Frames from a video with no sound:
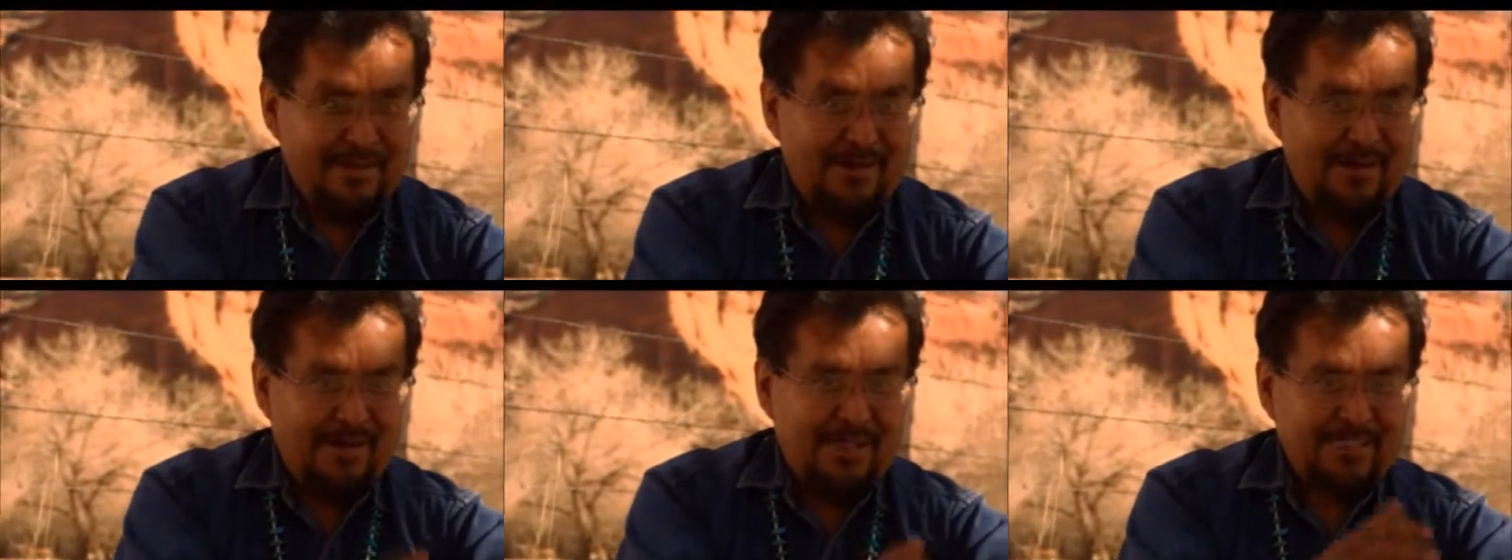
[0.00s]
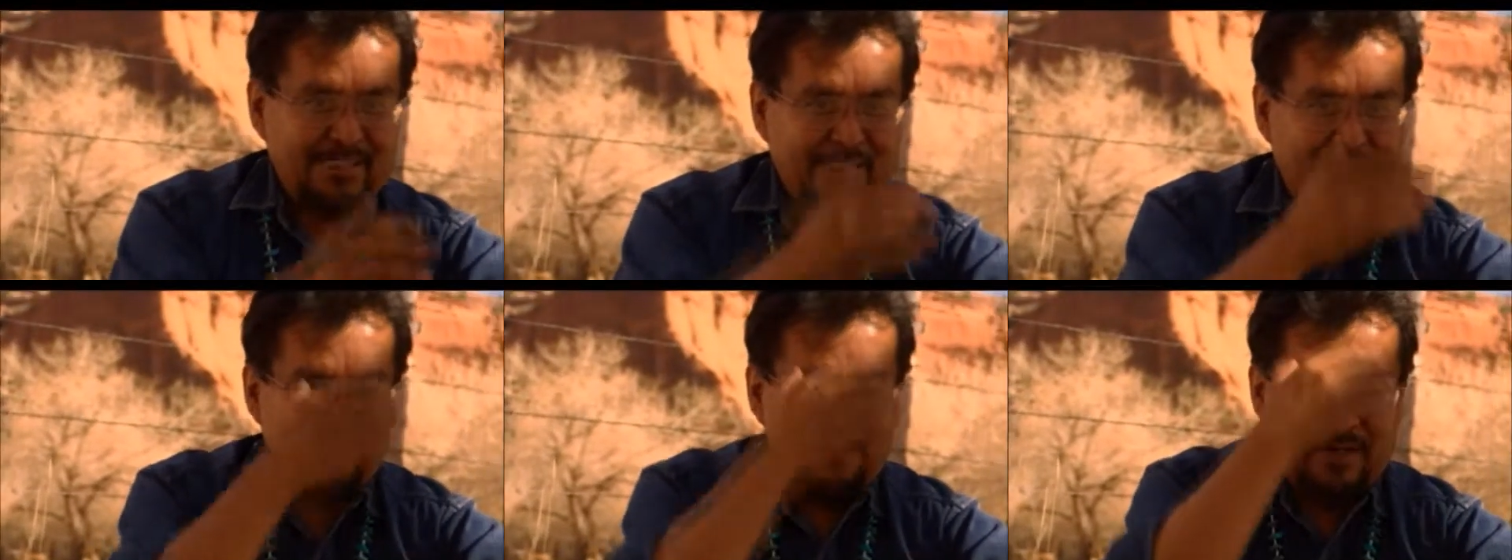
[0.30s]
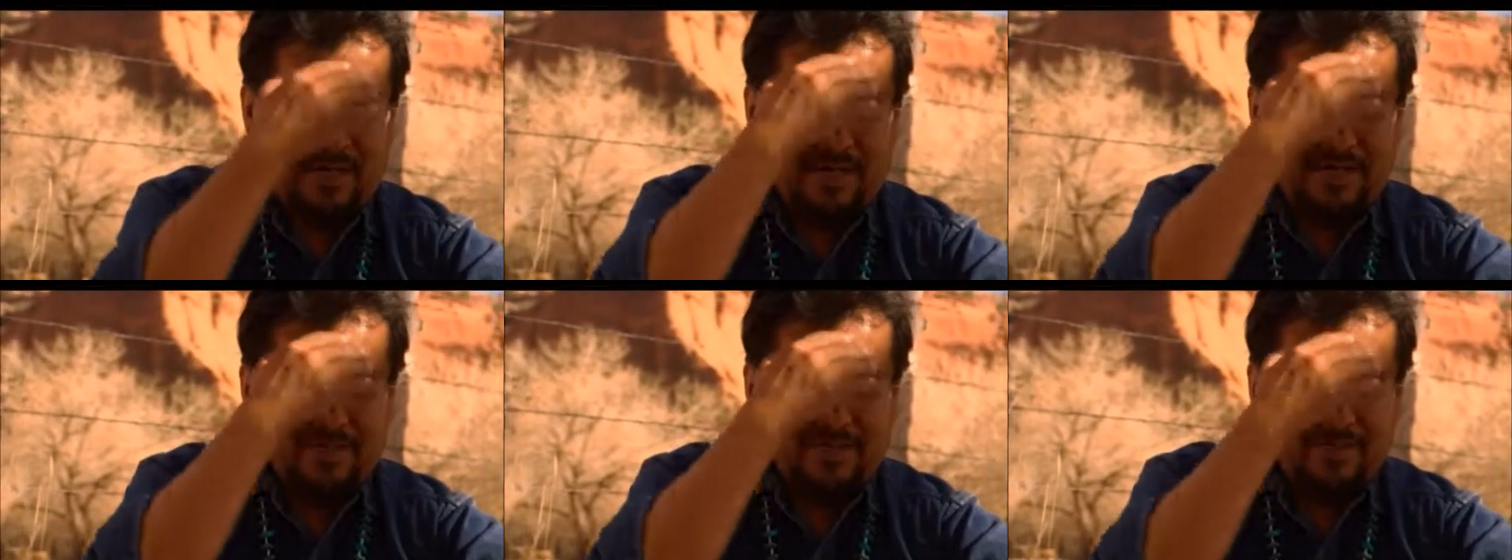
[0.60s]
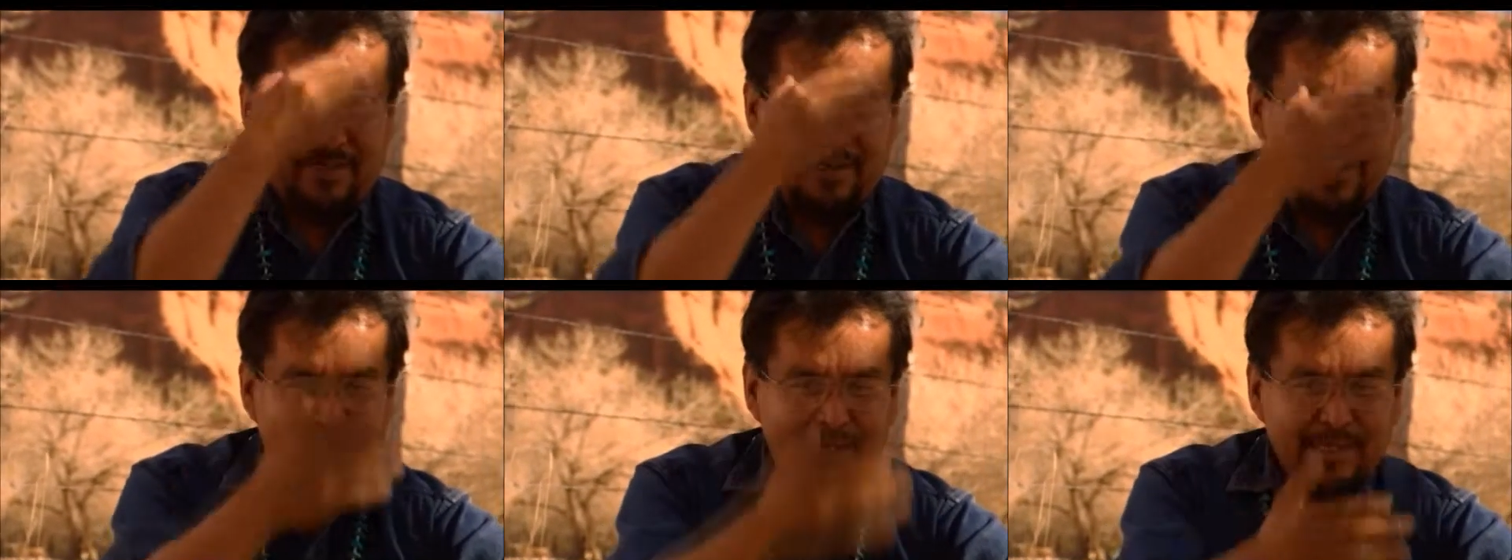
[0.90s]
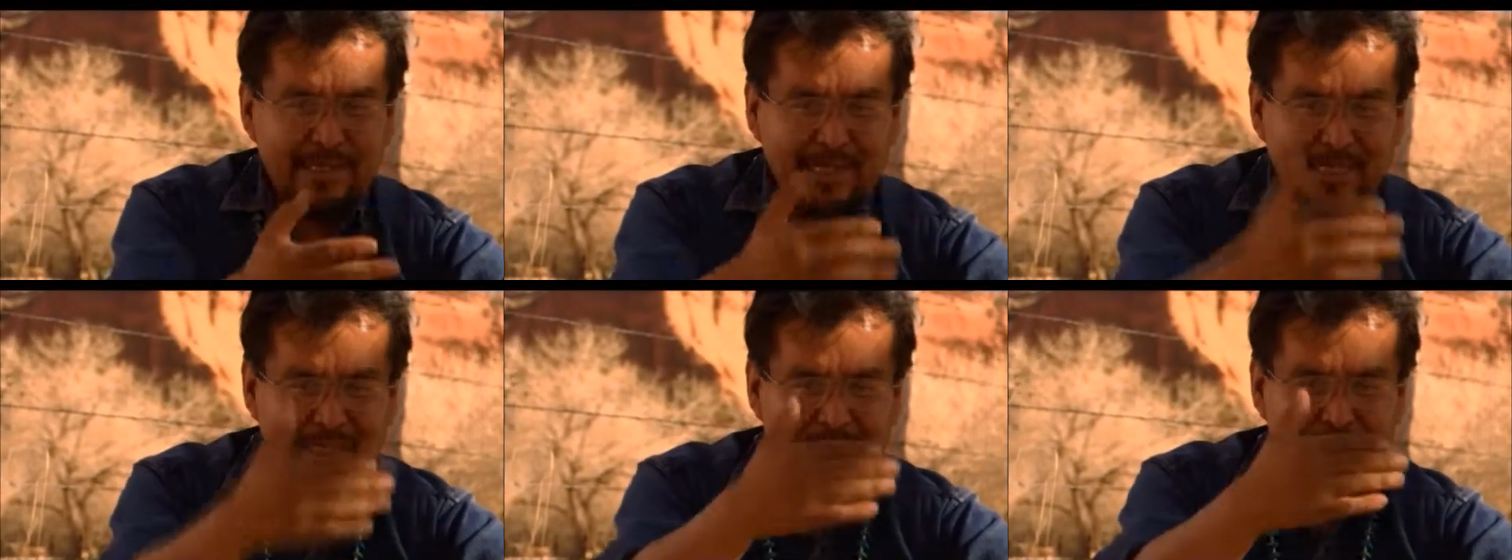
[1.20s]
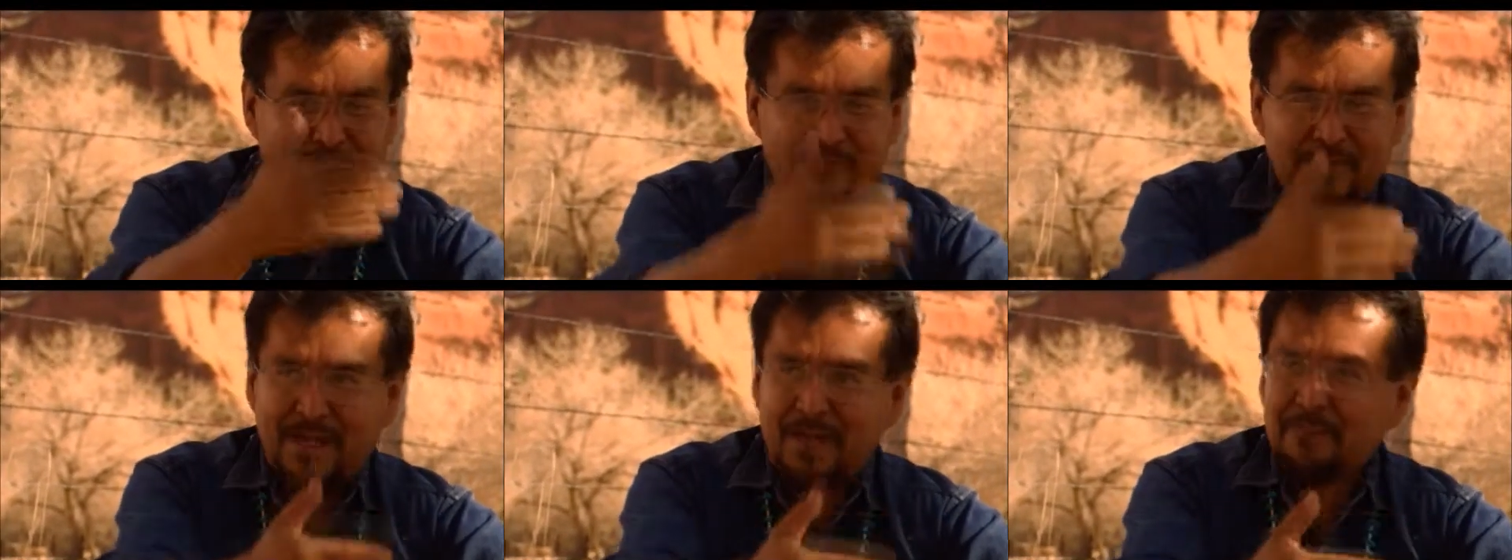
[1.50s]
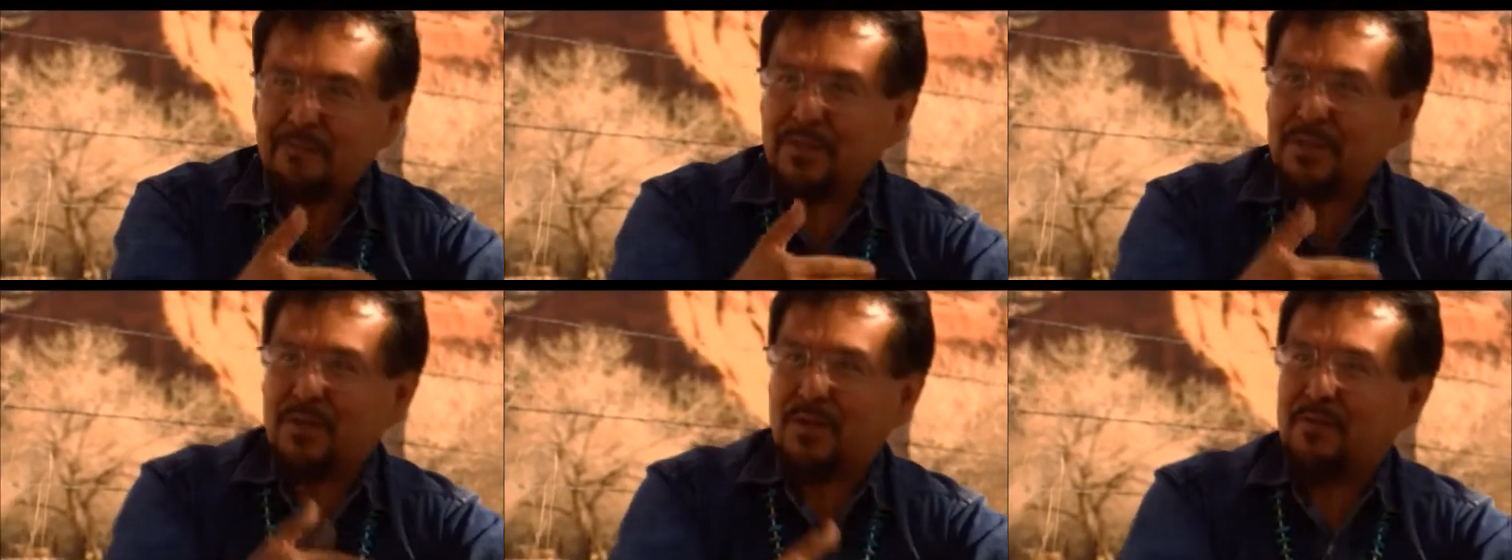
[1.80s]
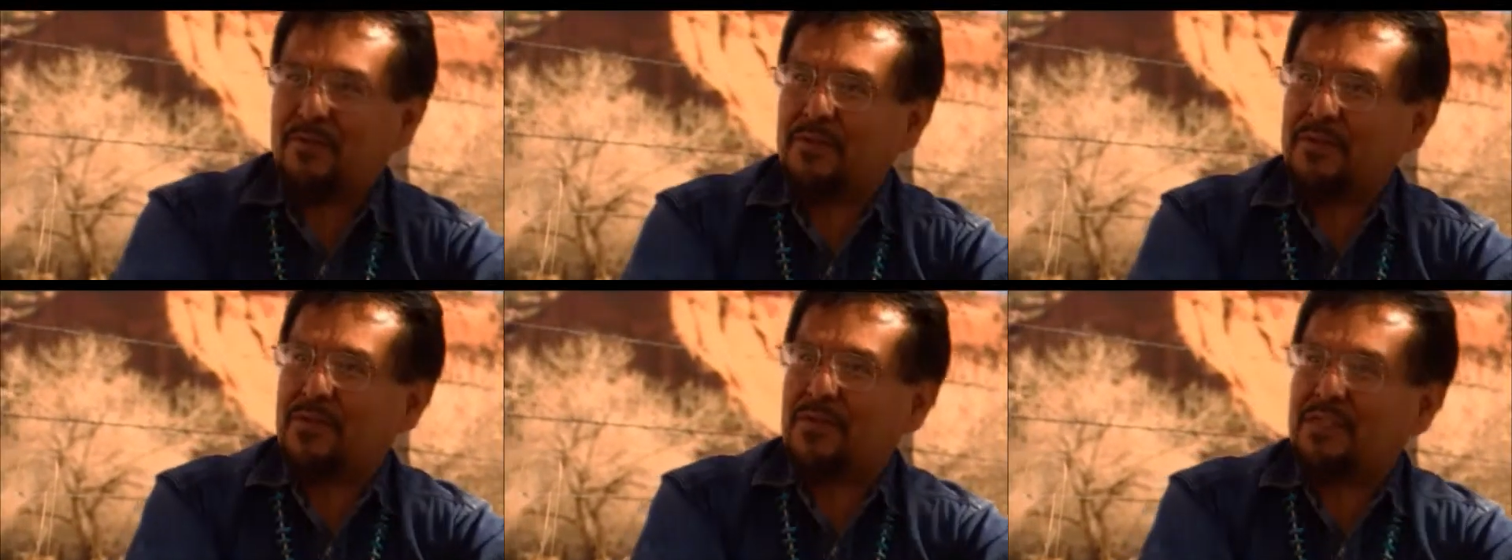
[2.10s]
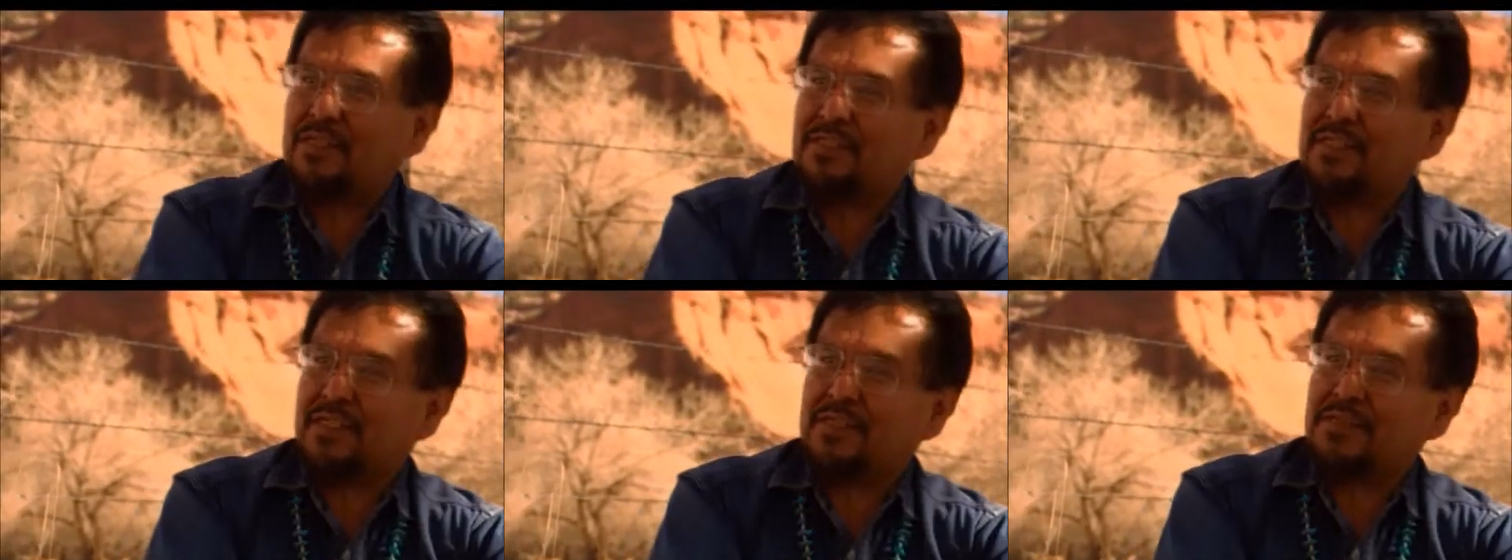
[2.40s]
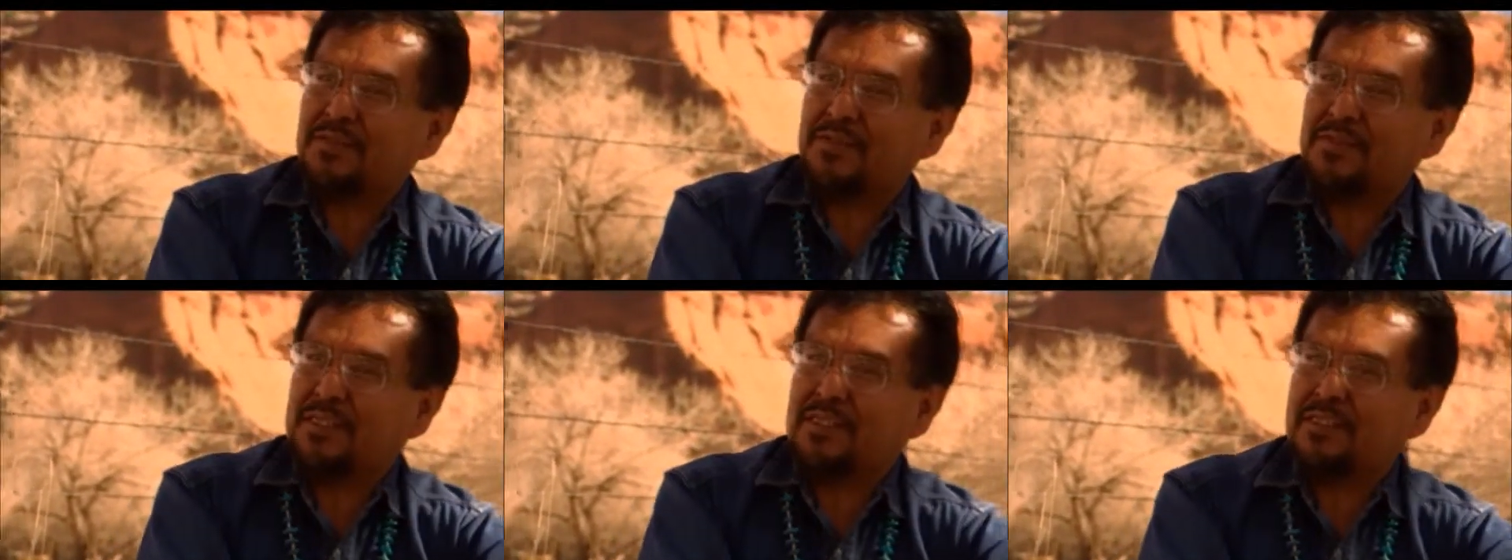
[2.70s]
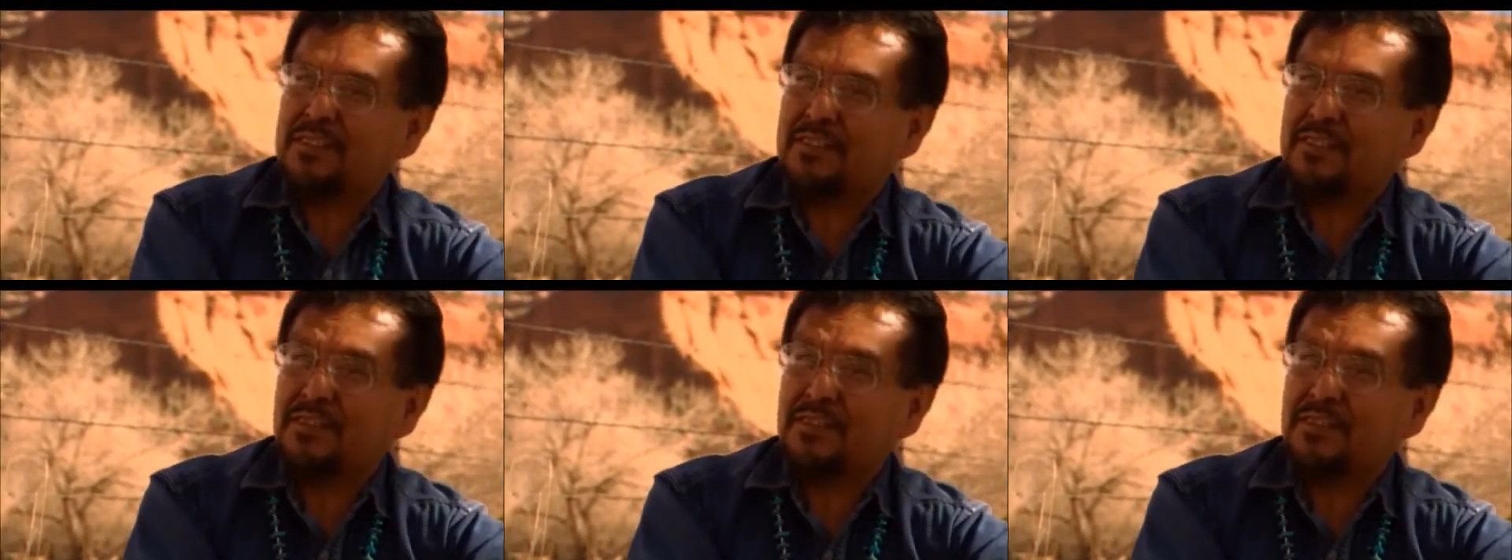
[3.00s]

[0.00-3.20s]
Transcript: I said, my God, I got family over there in Central Asia.